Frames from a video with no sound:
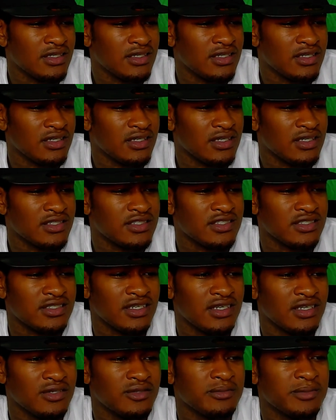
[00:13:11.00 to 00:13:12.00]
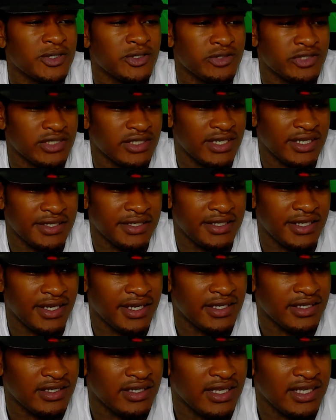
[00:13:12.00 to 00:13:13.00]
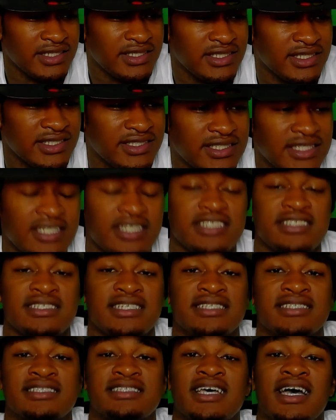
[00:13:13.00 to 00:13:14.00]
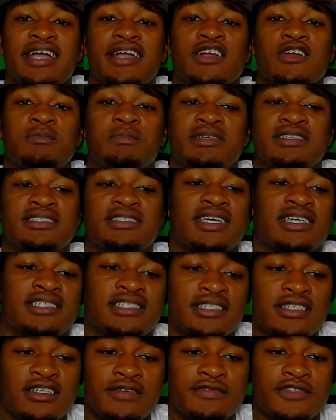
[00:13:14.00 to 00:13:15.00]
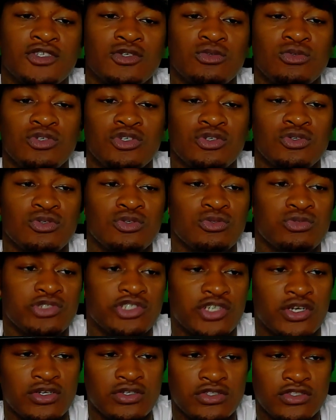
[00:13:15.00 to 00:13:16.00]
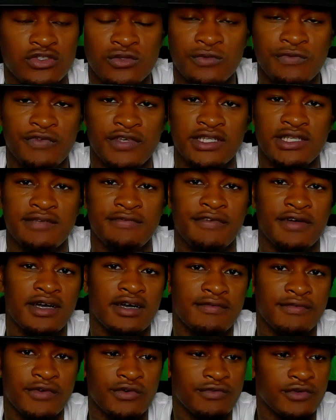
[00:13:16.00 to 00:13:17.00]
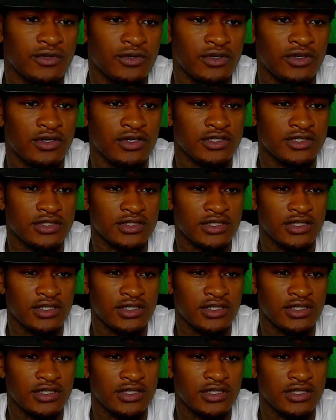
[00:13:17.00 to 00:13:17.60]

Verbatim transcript: In slow motion at that. Let's just see this entire possession of two doodoo shirt, 255 overalls.